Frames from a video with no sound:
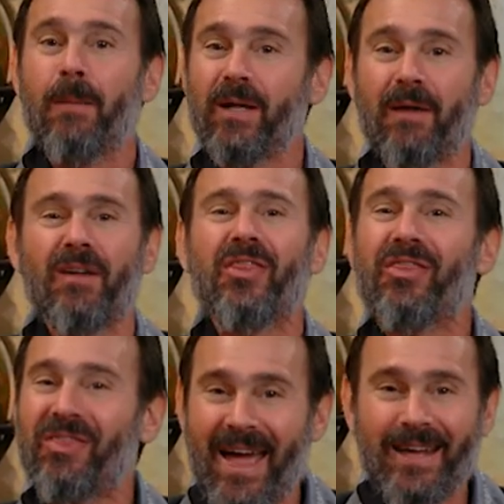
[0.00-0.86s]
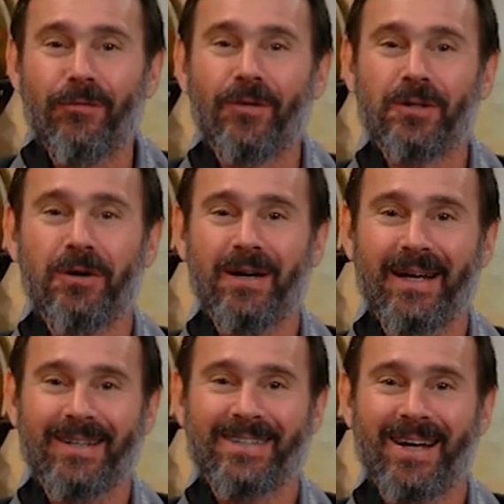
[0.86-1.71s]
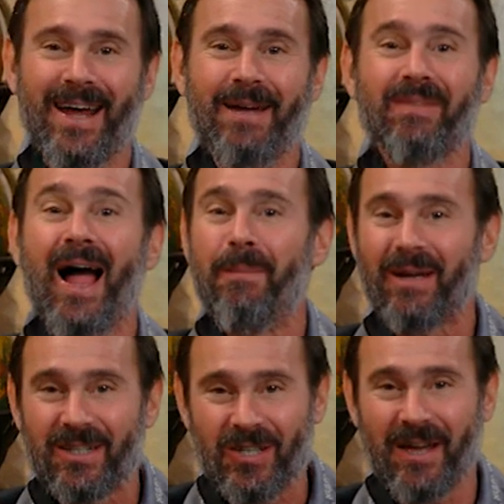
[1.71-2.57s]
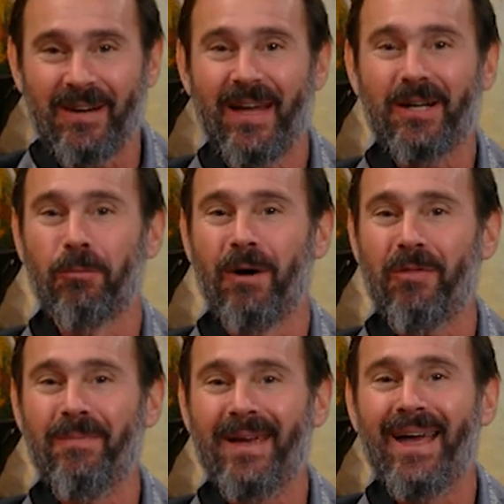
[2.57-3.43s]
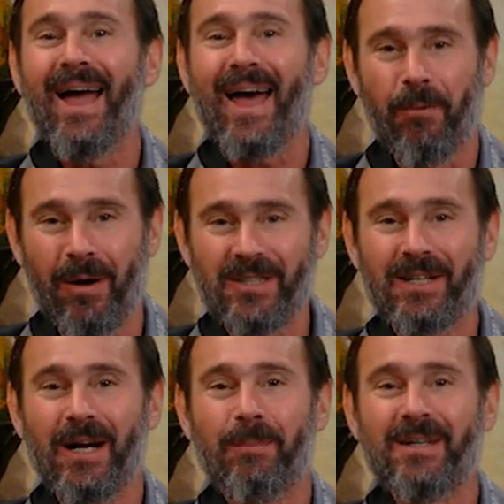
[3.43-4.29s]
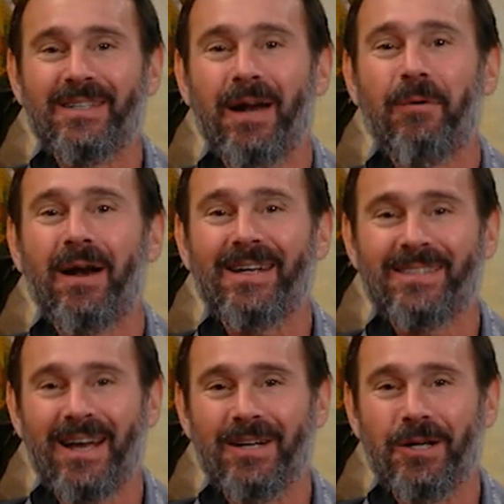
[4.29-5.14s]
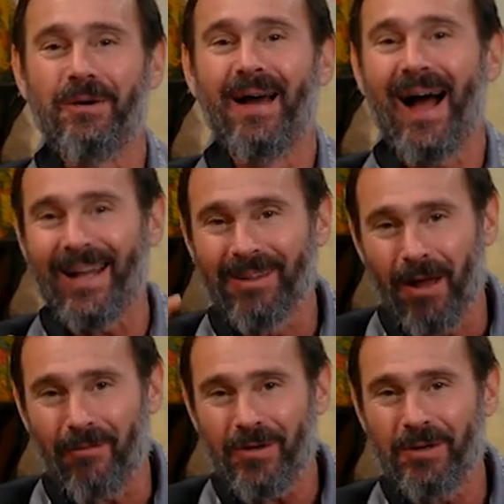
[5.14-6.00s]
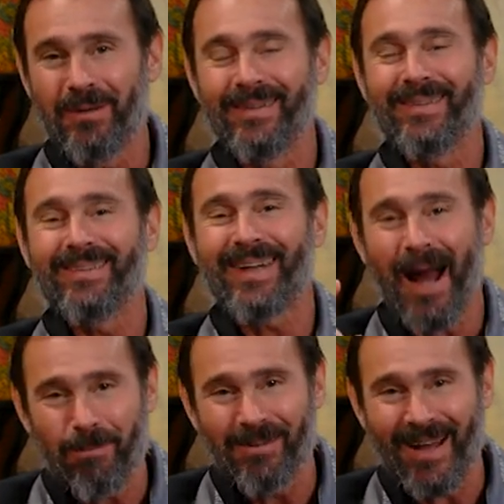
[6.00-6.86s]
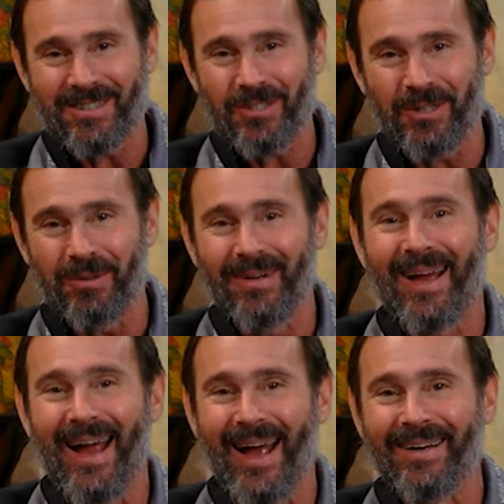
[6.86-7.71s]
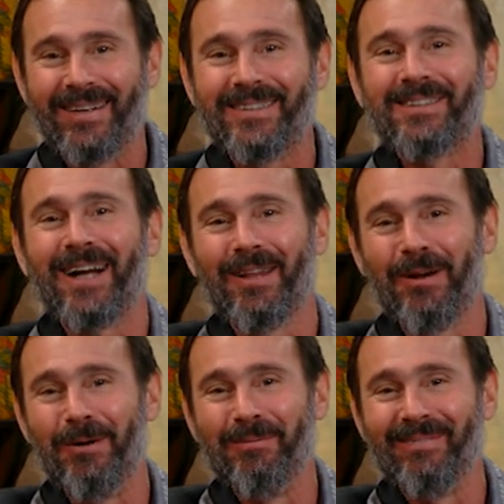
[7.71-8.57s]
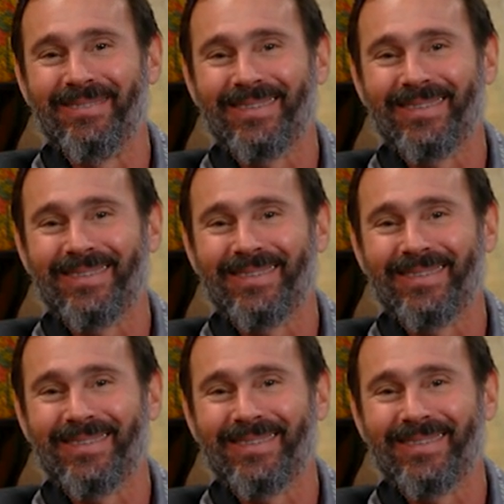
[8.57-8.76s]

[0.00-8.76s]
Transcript: Beloved, thank you for tuning in today. I'm excited that you're with me, and I want you to hear me today when I say to you, I love you, God bless you, and shalom.